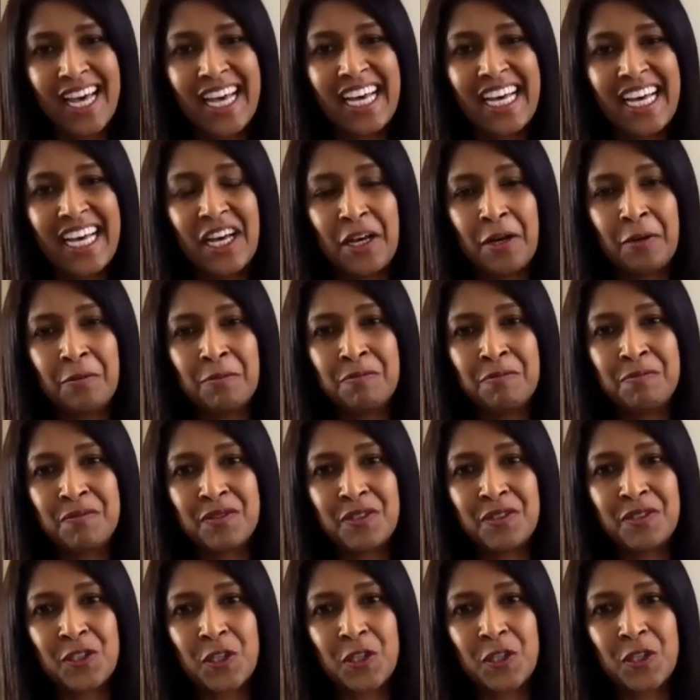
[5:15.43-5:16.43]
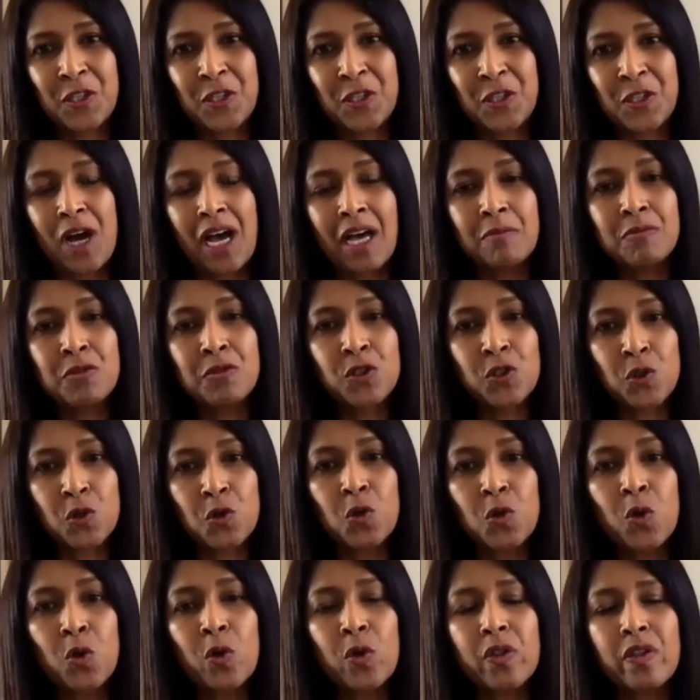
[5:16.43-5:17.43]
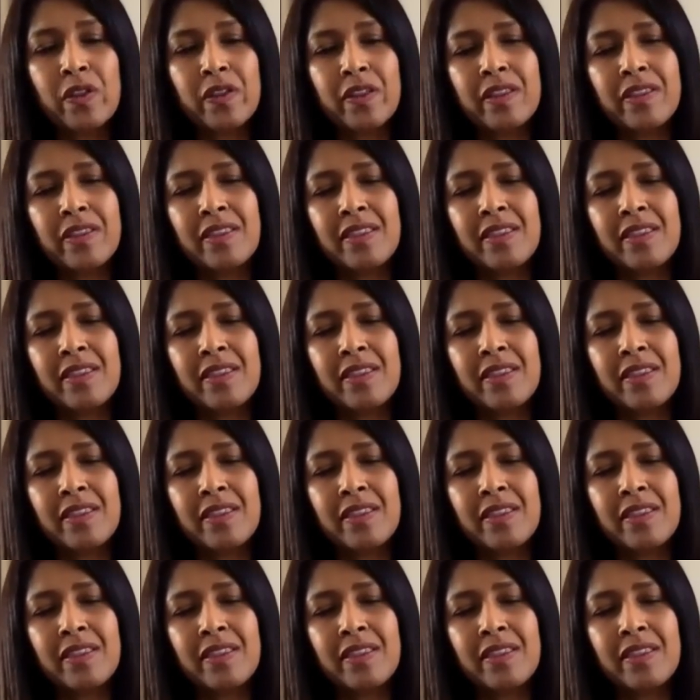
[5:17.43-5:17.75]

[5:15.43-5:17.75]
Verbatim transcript: Um, so I'm sure